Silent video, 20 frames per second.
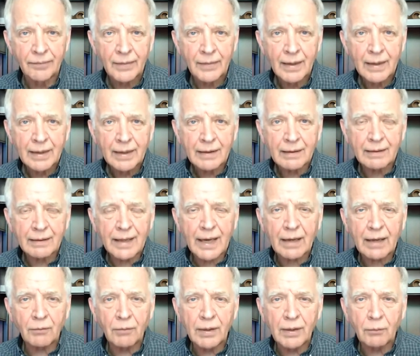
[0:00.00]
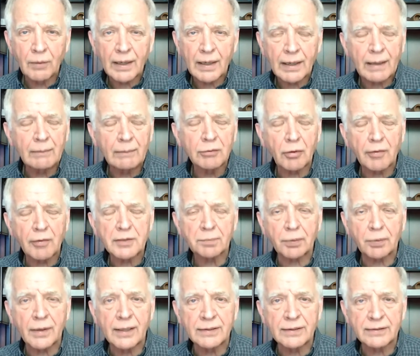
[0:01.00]
That when we come to this
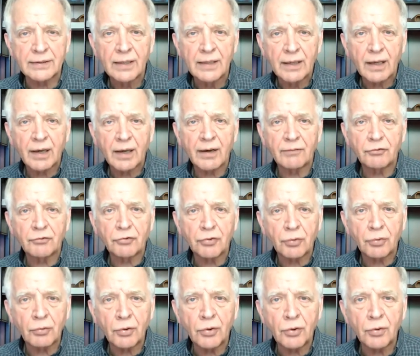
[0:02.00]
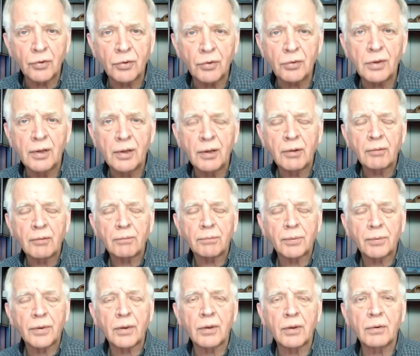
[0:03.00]
place of true,
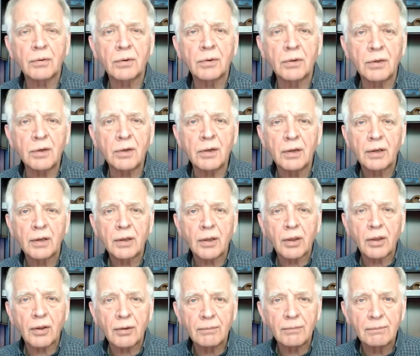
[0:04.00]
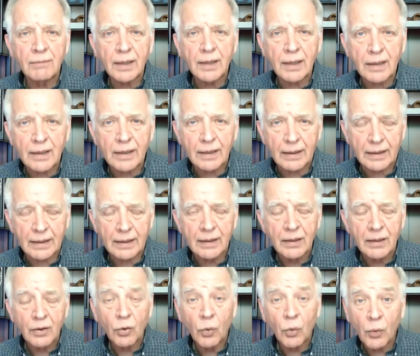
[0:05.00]
pure humility,
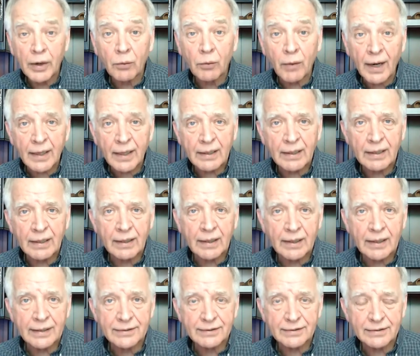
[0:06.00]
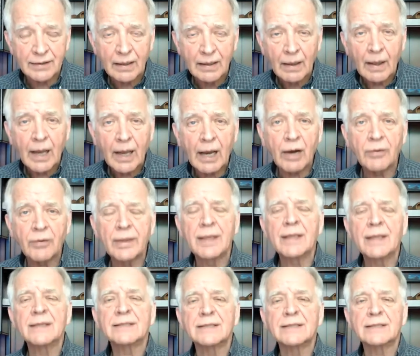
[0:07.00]
we recognize how
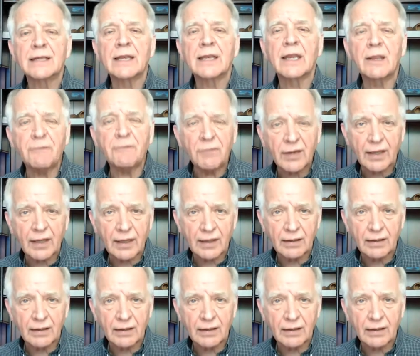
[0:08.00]
insignificant